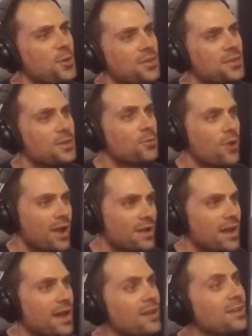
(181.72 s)
with him right
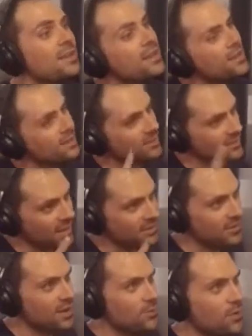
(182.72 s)
now
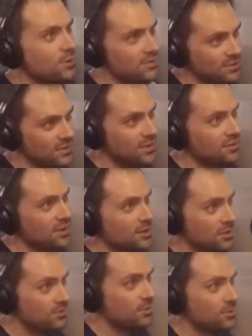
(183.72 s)
not that I won't
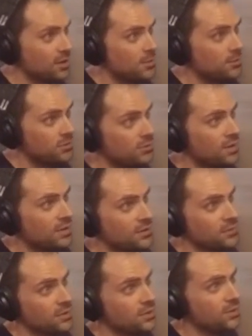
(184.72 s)
anytime, sometime soon. You I
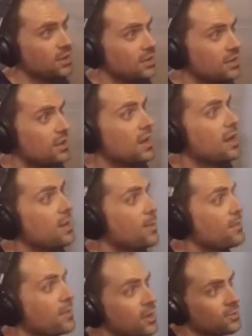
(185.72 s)
definitely know. could. Um,
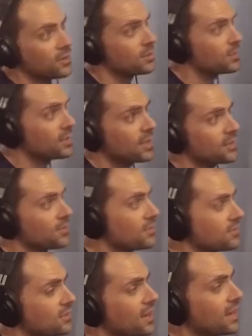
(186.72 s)
I've already written him a letter on
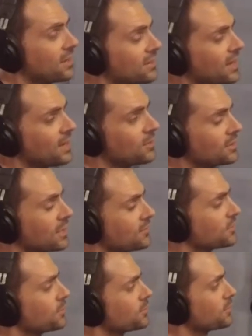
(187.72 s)
the site. I would
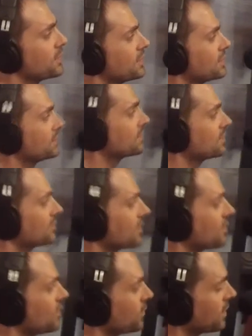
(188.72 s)
love for him to read it because I
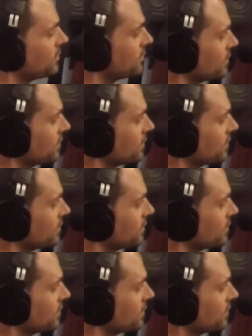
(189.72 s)
know what I'm